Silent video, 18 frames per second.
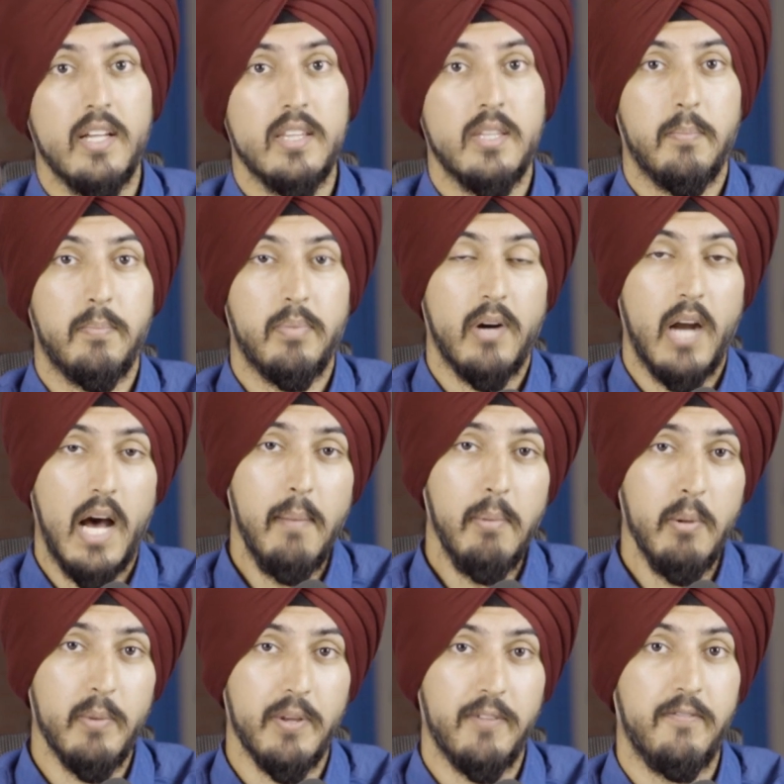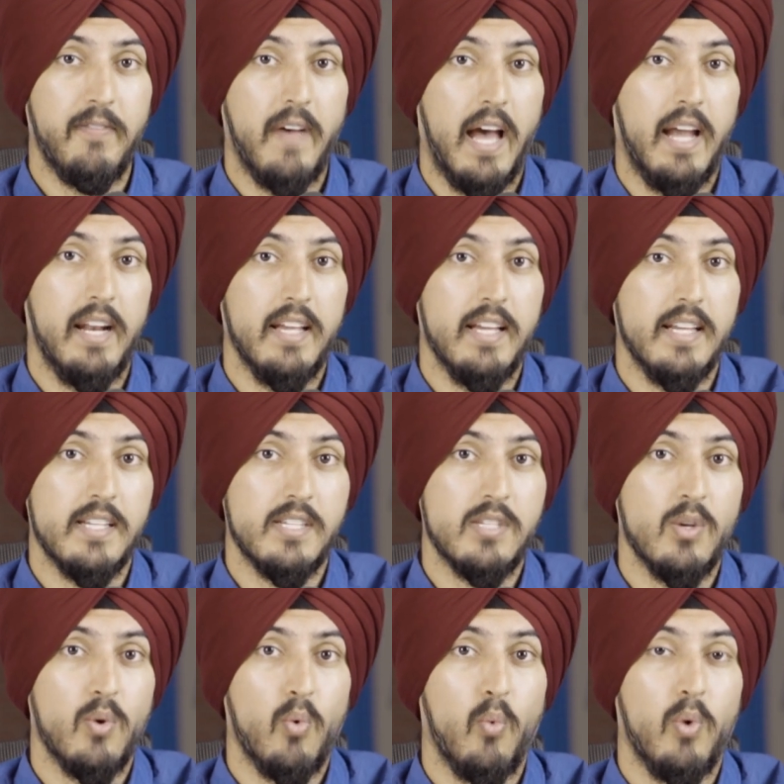The problem with fat
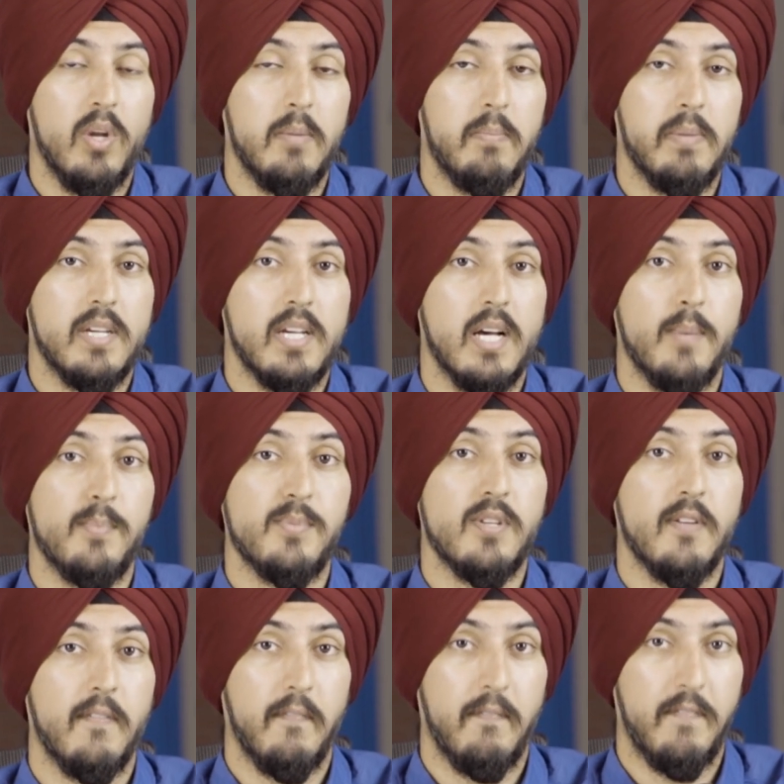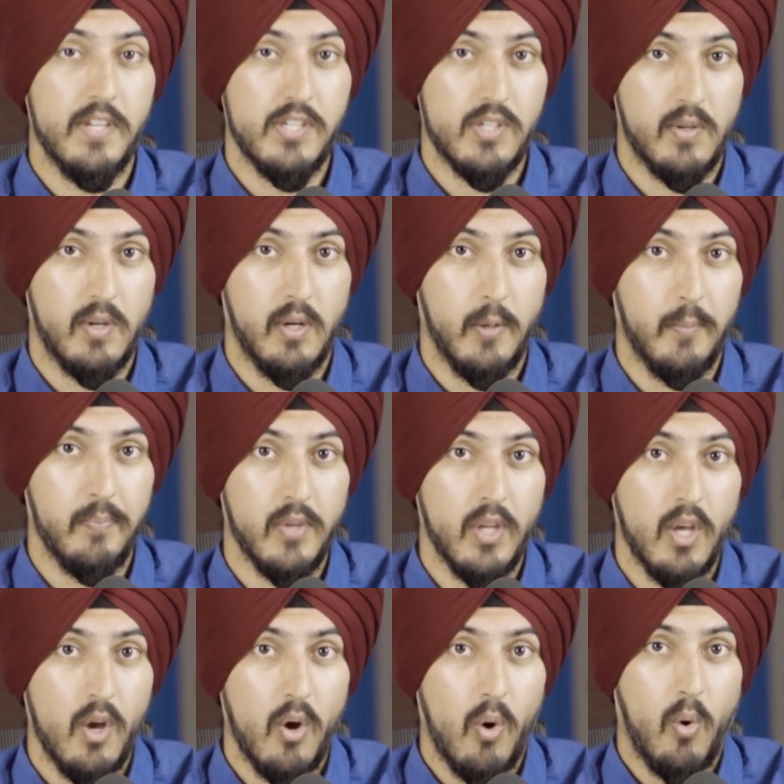is when it becomes visceral
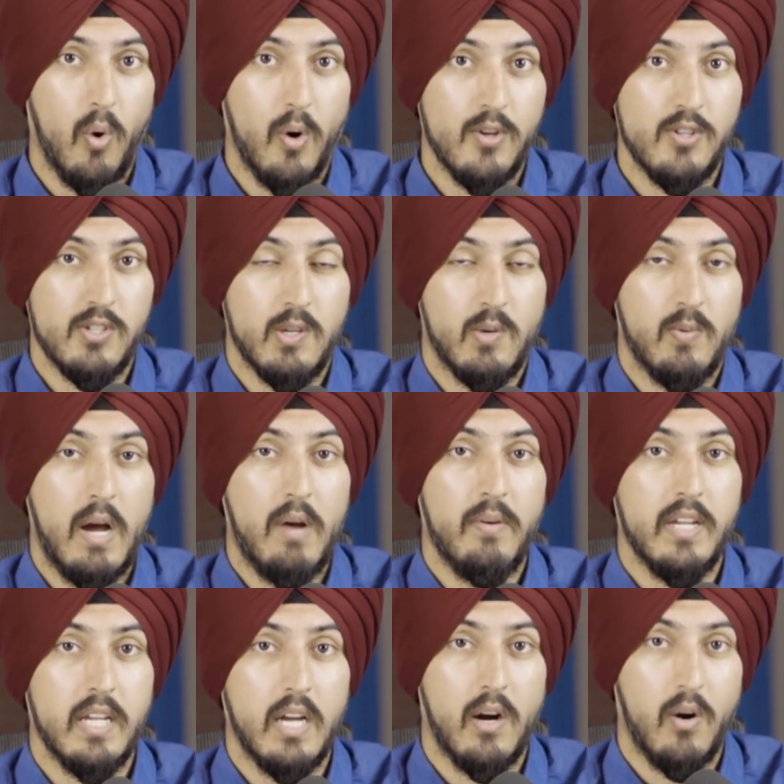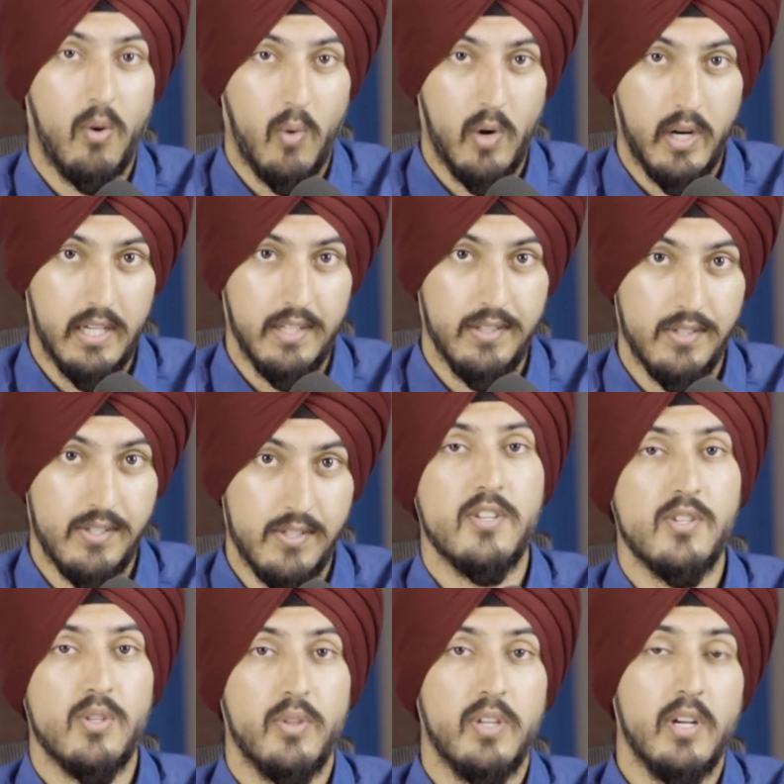or surrounding our
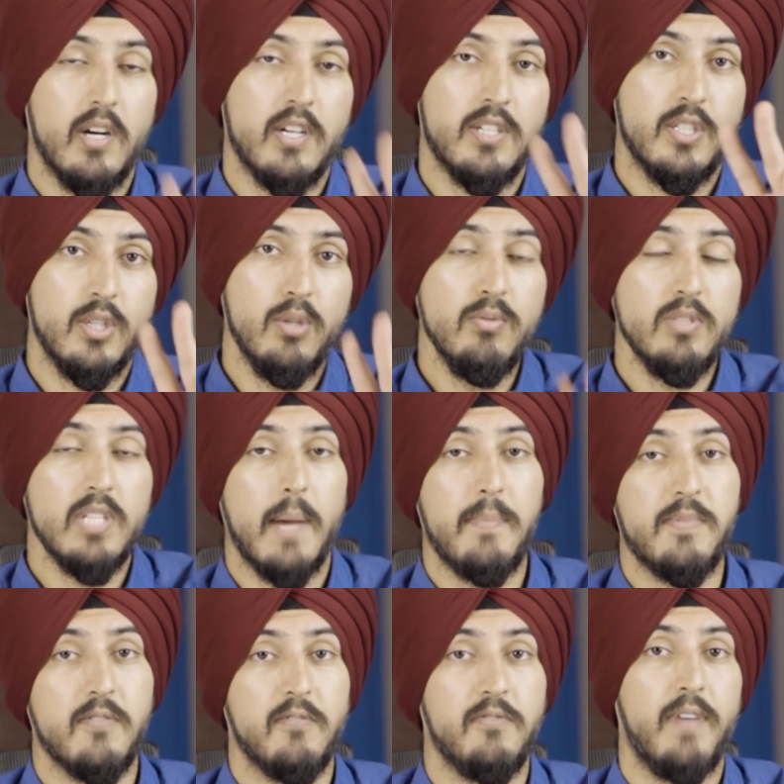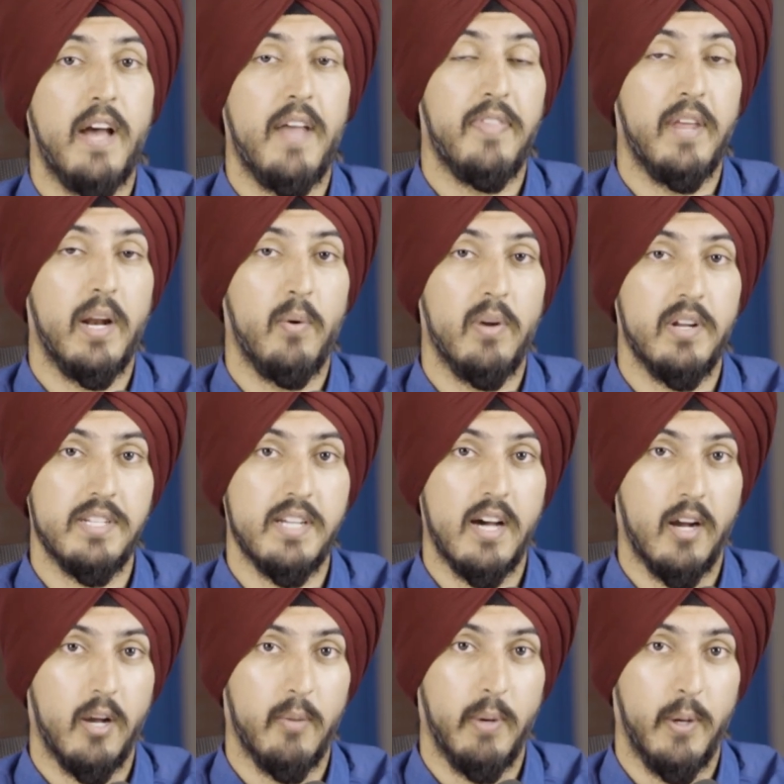organs. So there are two types of fat that I want to
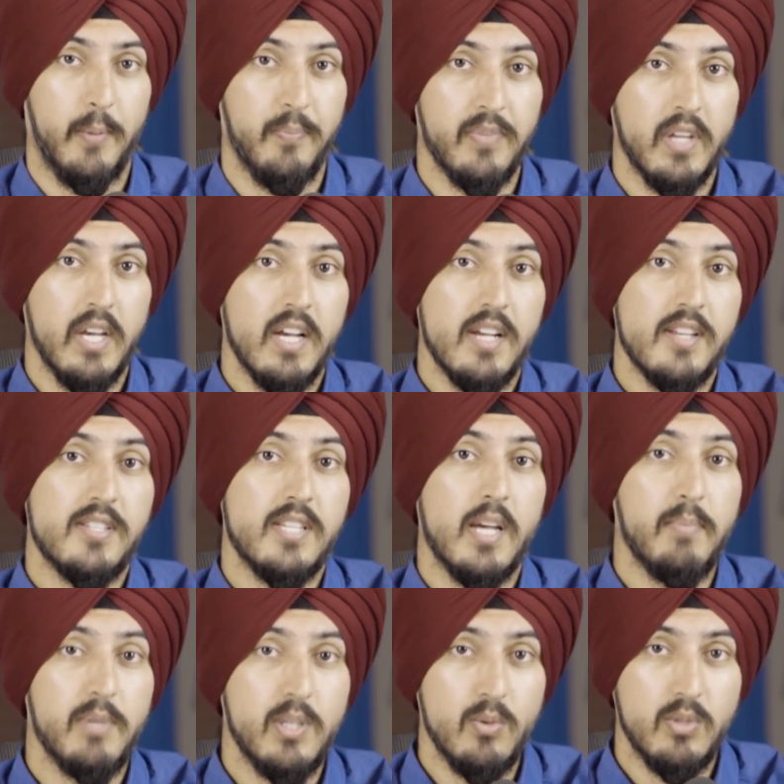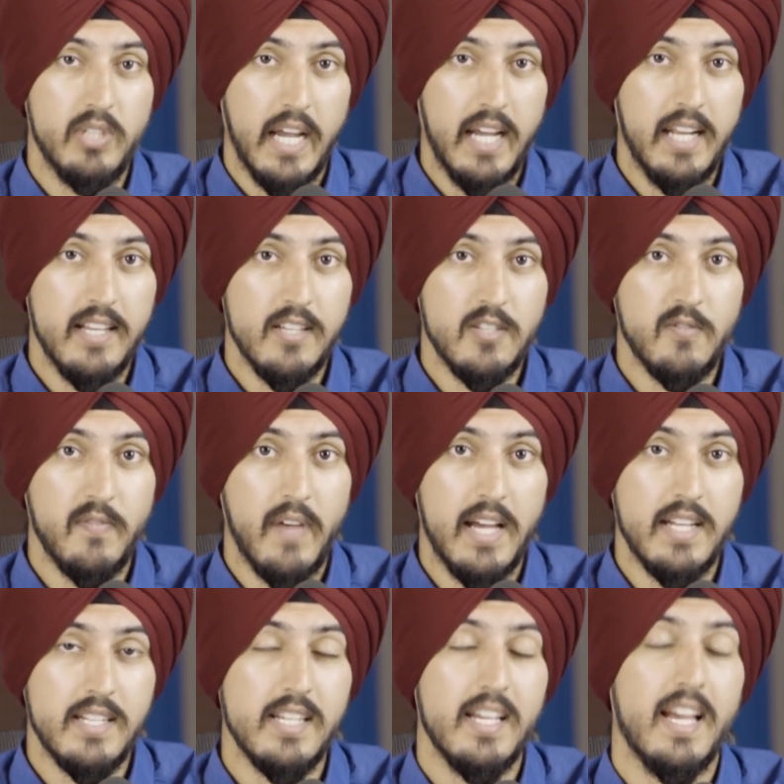talk about: subcutaneous
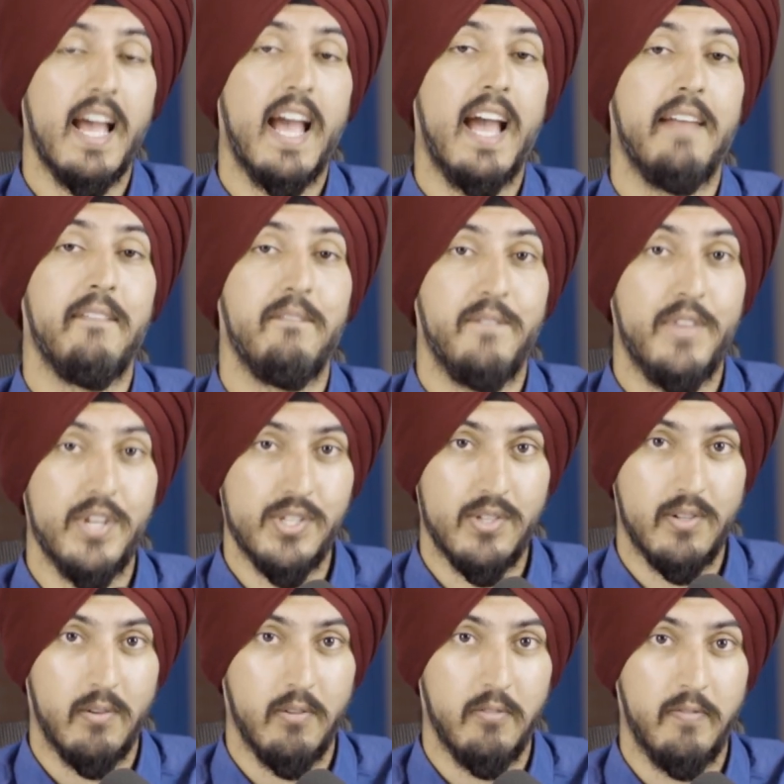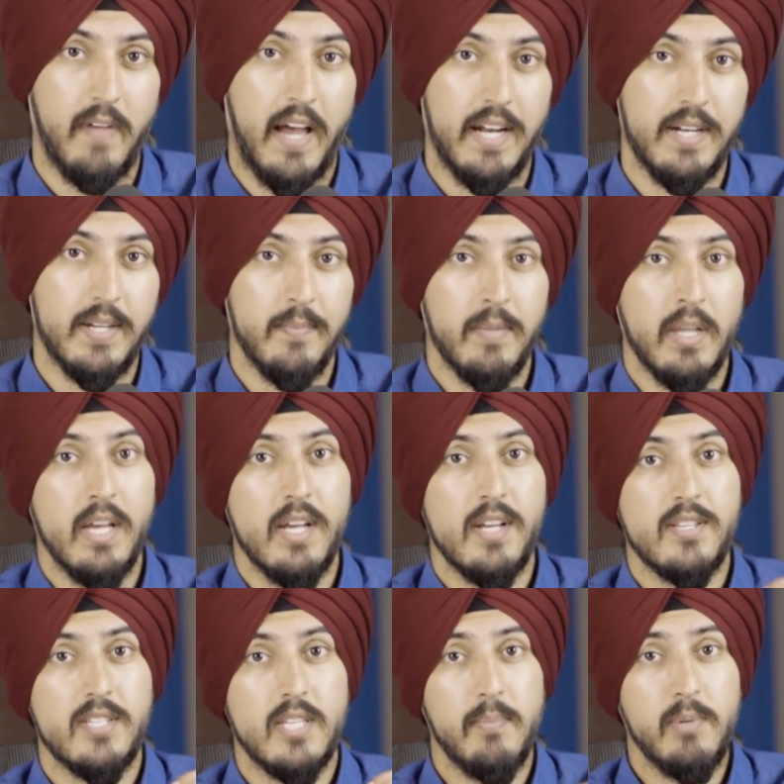fat and visceral fat.
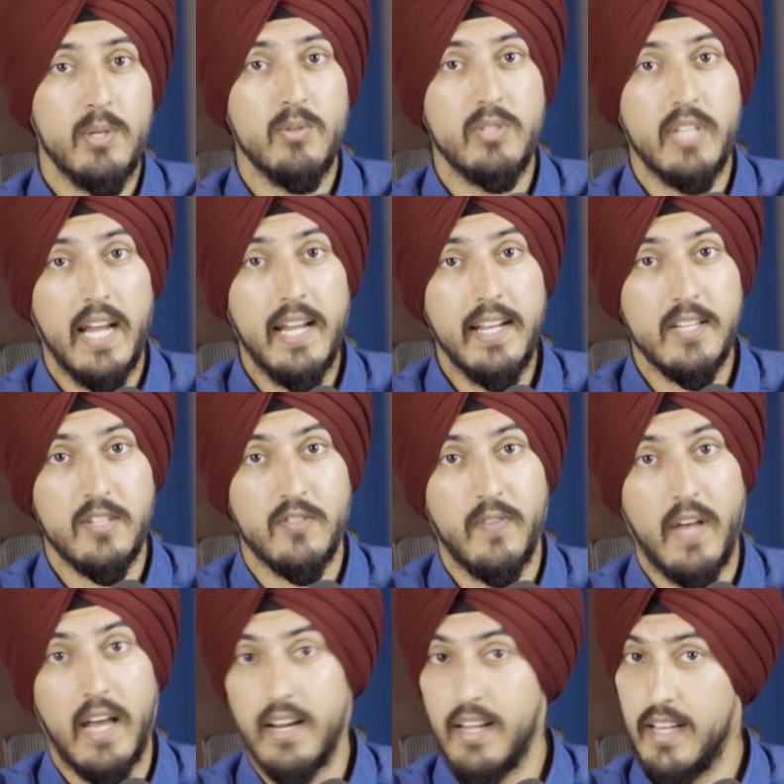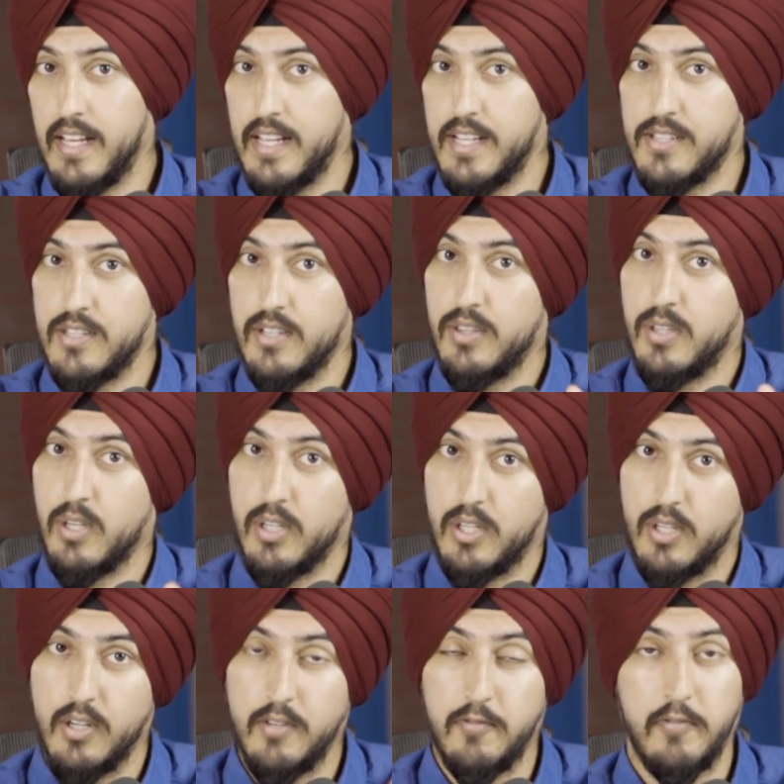Subcutaneous fat is the
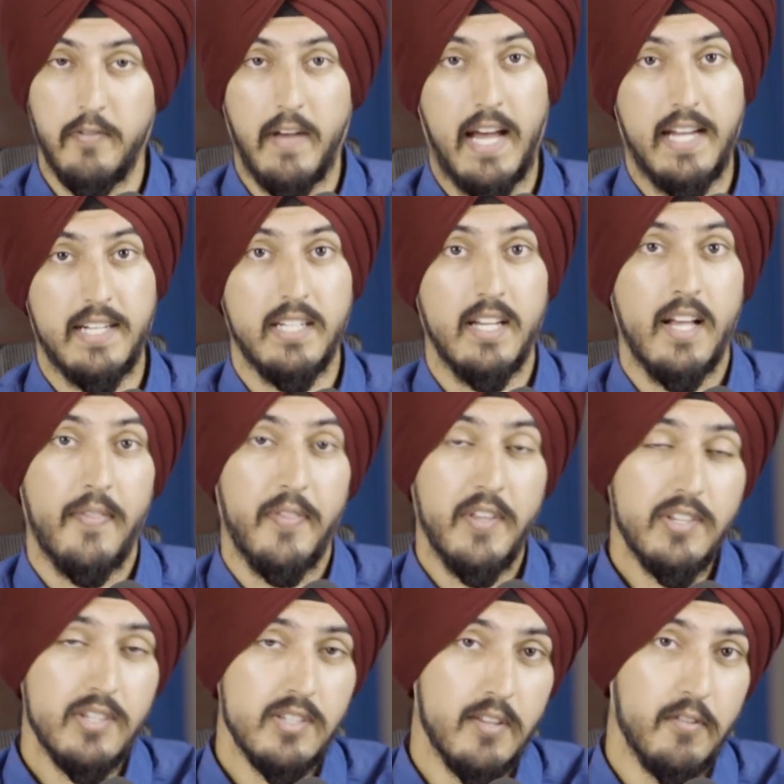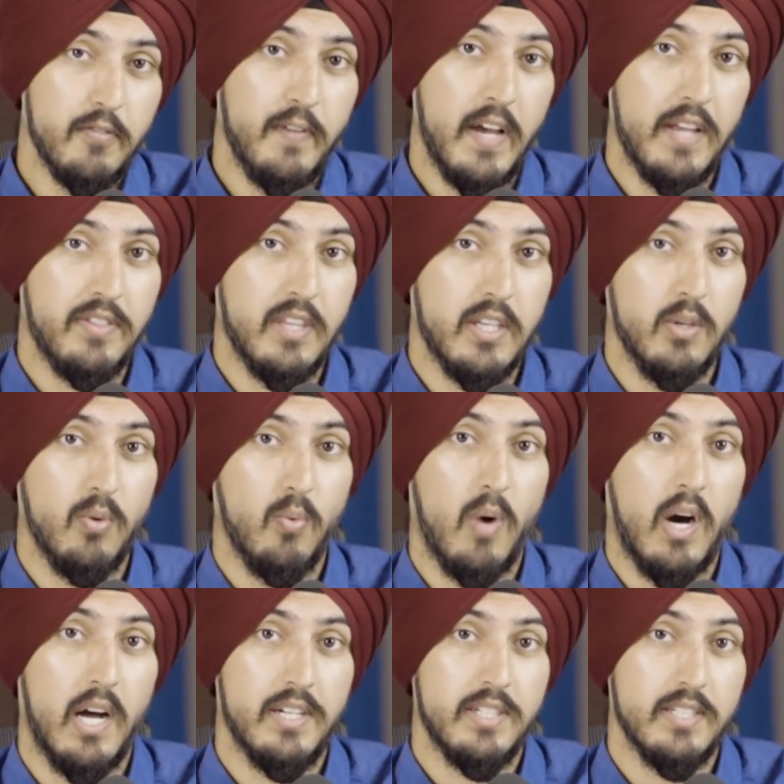good fat. This is the fat that you
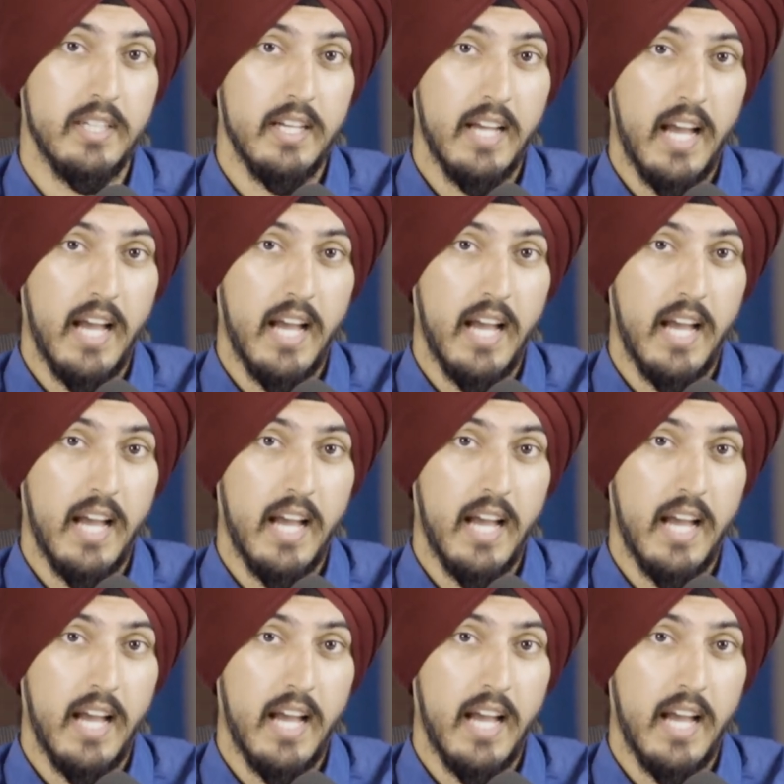want.